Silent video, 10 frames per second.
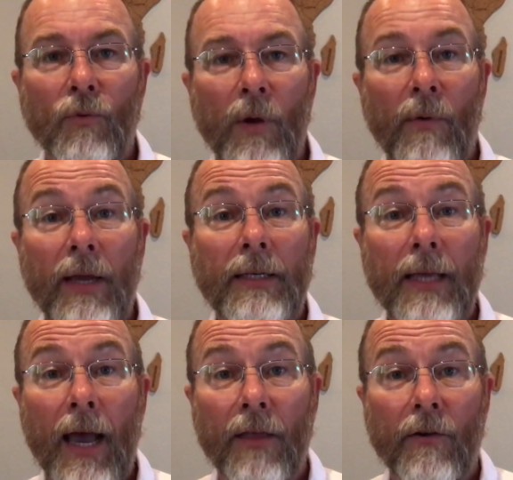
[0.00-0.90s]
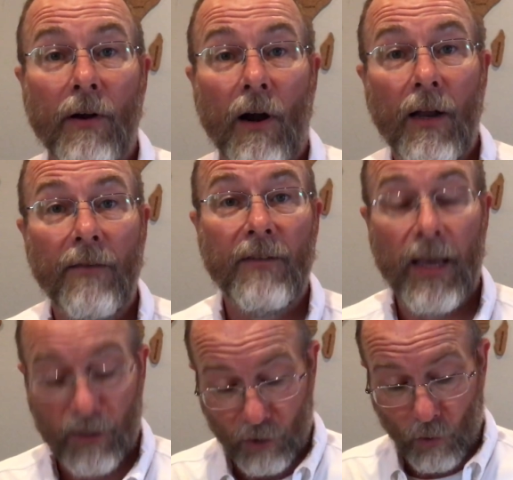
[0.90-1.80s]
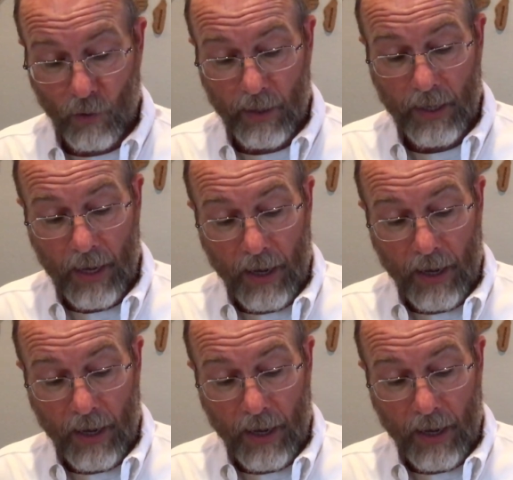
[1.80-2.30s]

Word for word: We read together in our Live Dead Joy.